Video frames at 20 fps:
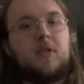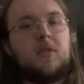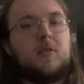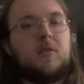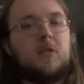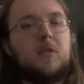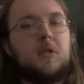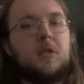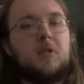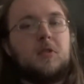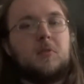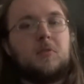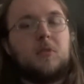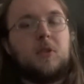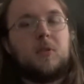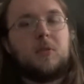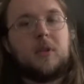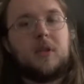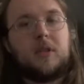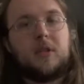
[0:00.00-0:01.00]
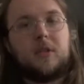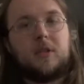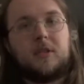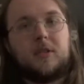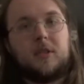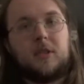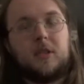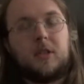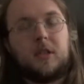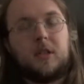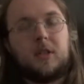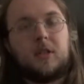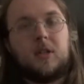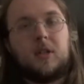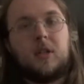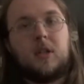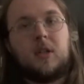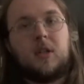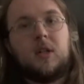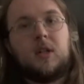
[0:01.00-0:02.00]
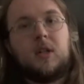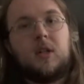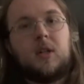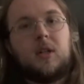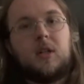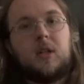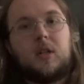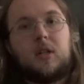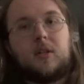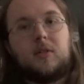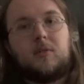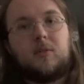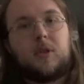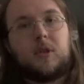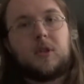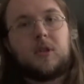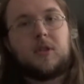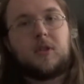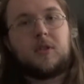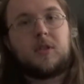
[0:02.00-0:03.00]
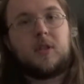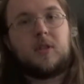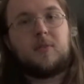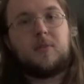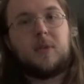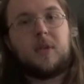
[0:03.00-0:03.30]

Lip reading: while being silly and weird and stuff.